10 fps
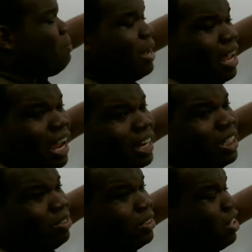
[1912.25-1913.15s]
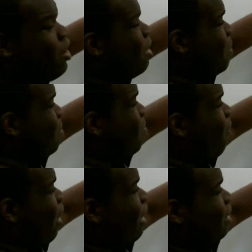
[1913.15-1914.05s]
But hey, this one's already been
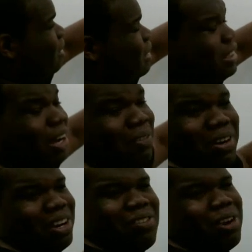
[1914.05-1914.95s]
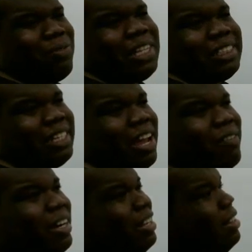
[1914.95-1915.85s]
marked. So we don't want to visit that
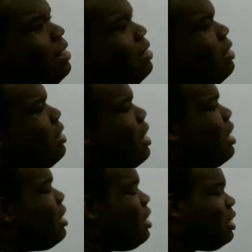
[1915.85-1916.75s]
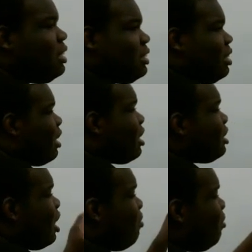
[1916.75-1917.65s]
one again. Okay, so like I
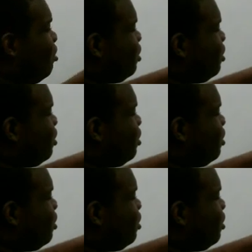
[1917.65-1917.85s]
said, we'll